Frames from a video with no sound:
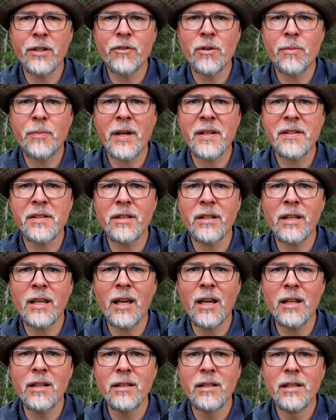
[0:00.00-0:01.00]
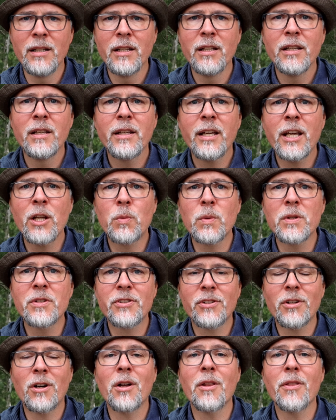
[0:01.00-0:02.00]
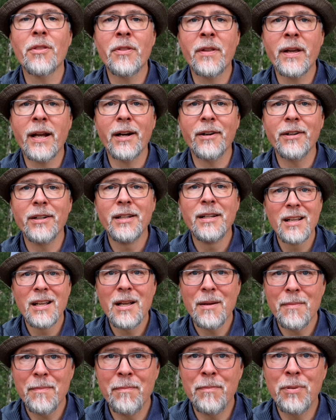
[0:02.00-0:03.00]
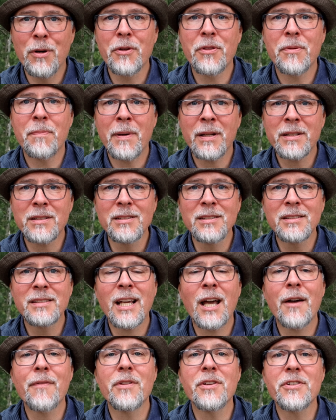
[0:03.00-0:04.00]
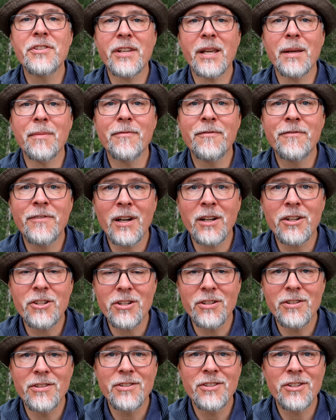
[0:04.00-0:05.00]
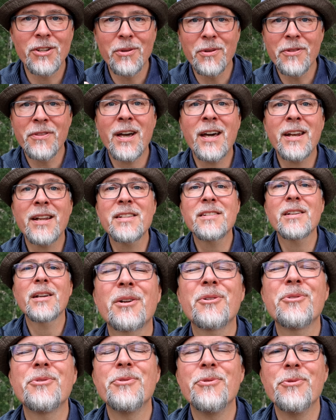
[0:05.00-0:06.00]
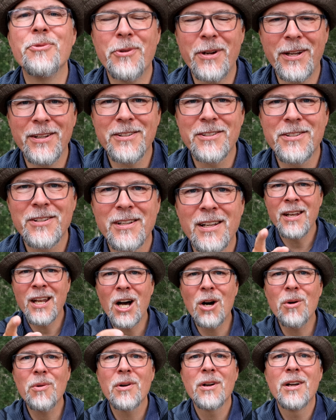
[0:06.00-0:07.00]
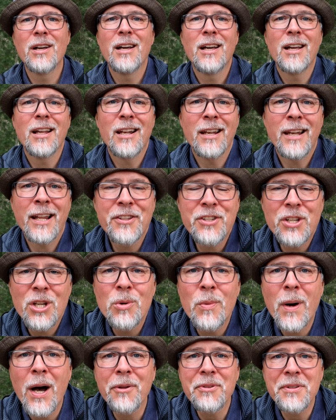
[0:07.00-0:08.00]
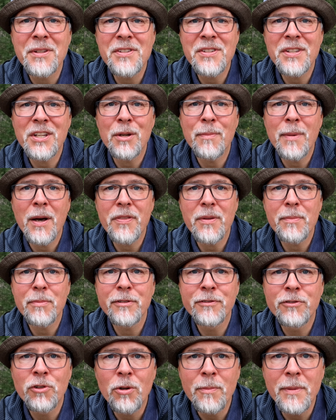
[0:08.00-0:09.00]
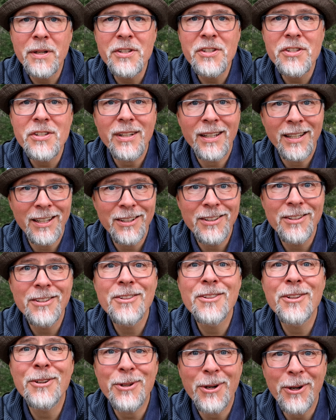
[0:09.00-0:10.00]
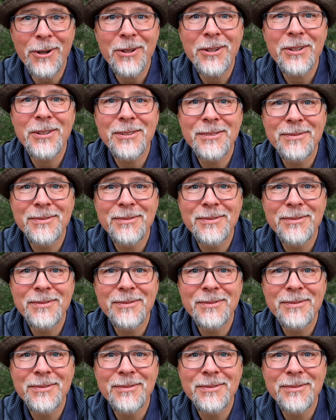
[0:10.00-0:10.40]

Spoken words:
if you press it again, it will start there. Both buttons have the same function, so that is great. Now let's go out and see about the performance in the dark.